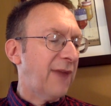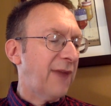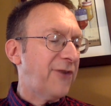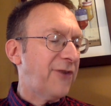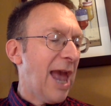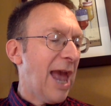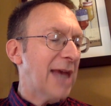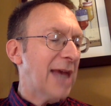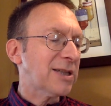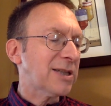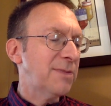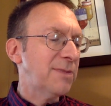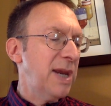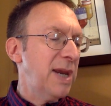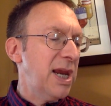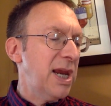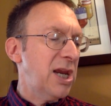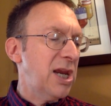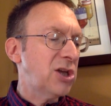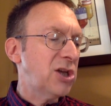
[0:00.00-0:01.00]
If you ask
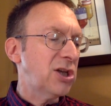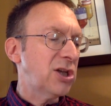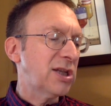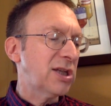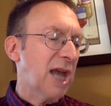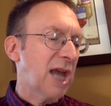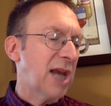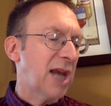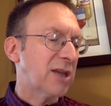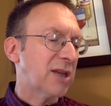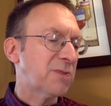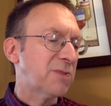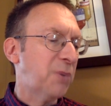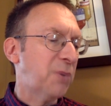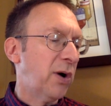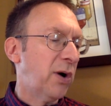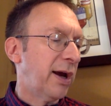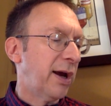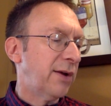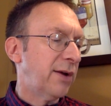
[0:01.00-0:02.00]
me, she's kind of
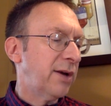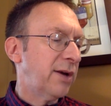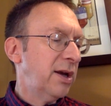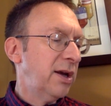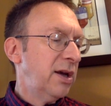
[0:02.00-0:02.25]
spoiled.